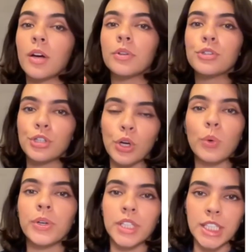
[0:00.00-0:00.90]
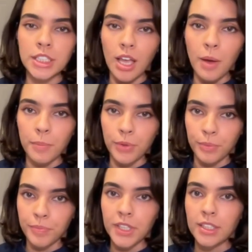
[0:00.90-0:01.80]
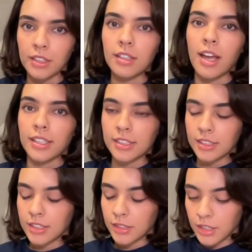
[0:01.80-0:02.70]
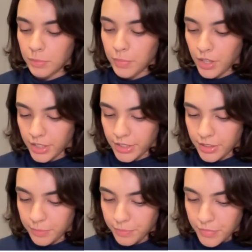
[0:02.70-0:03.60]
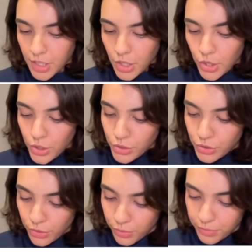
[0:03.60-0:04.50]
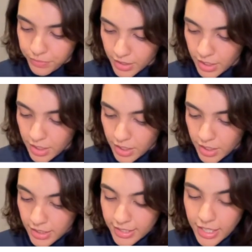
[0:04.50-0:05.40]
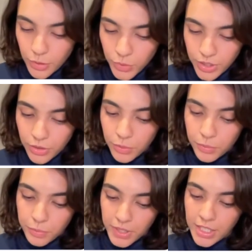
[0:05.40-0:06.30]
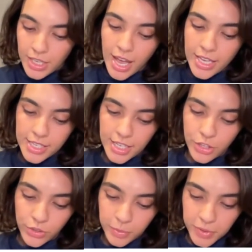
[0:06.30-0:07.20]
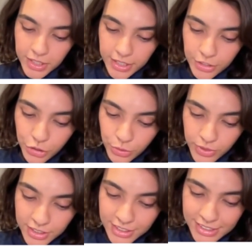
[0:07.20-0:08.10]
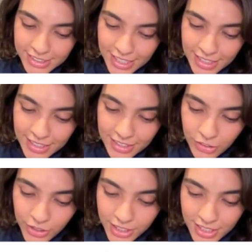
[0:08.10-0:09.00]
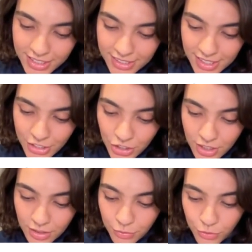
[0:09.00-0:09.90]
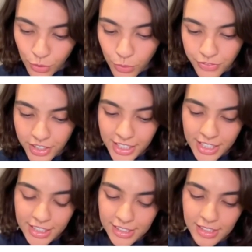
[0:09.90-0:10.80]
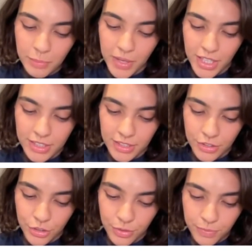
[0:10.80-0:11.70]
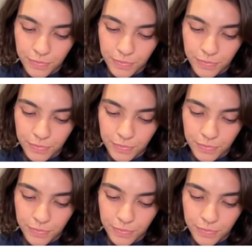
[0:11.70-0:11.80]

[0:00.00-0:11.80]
I will show you an example in the next part. So they will be asking your ability to understanding the organization and flow of ideas in a passage,